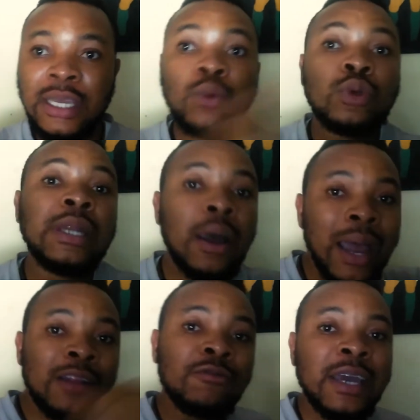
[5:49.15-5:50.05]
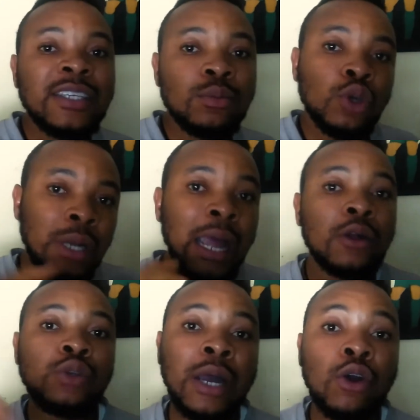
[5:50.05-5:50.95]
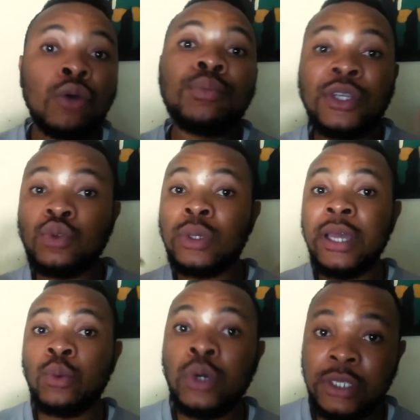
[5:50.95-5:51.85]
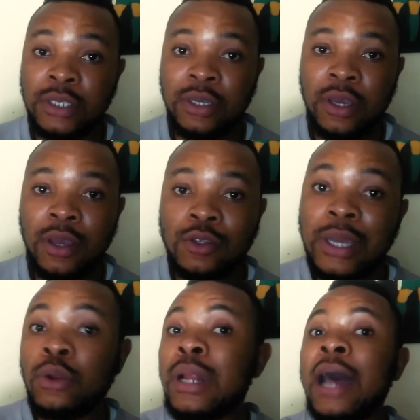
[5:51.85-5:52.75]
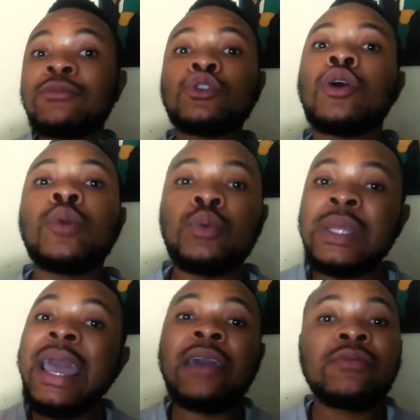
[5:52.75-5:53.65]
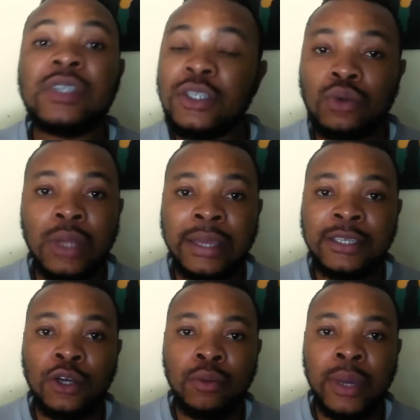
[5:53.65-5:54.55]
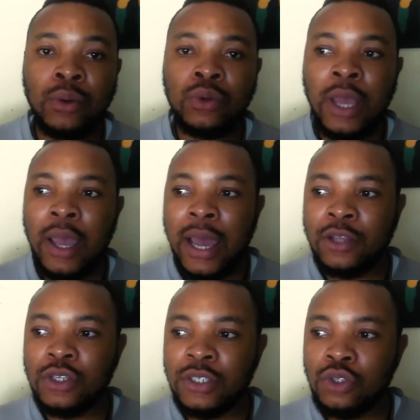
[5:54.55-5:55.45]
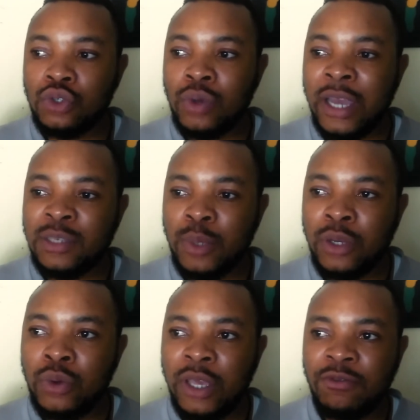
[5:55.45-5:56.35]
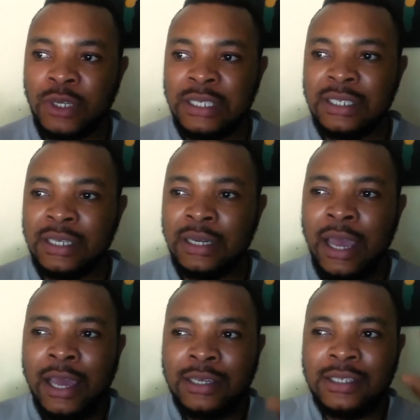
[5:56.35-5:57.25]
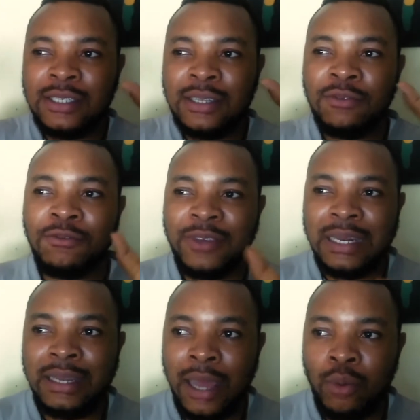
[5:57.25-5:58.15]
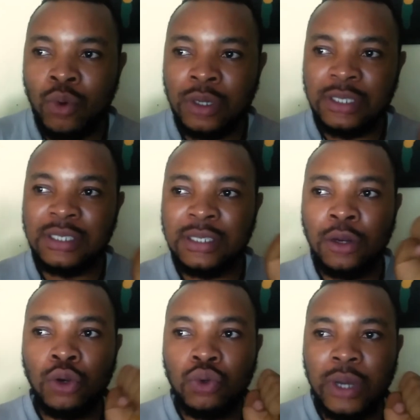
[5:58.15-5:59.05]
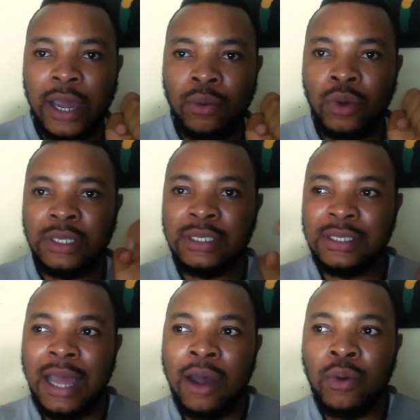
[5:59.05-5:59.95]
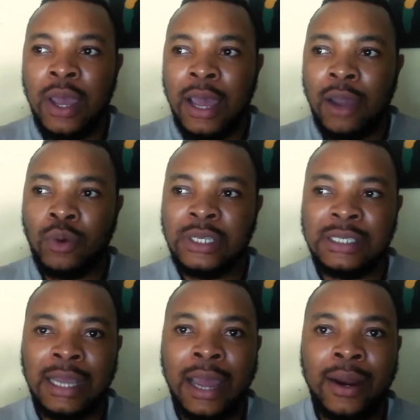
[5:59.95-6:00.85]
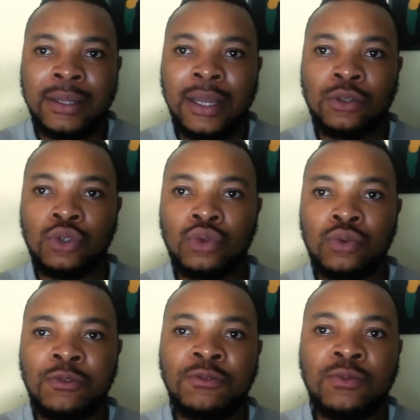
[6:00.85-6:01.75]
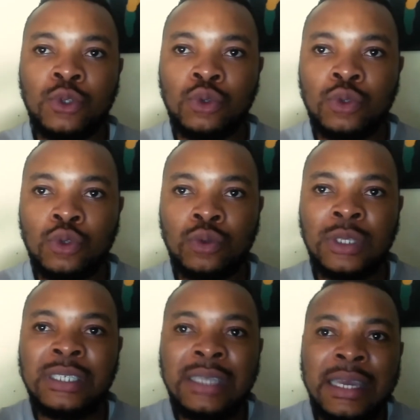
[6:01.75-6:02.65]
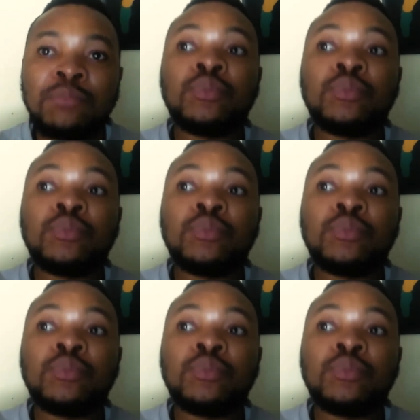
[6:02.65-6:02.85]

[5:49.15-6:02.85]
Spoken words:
they would now advise me on how to accomplish what I want. So I don't have to come up with every single idea on my own. I just need to explain, okay, for this scene, this is the feeling I want, this is the look I want, this is how I want this character to this is the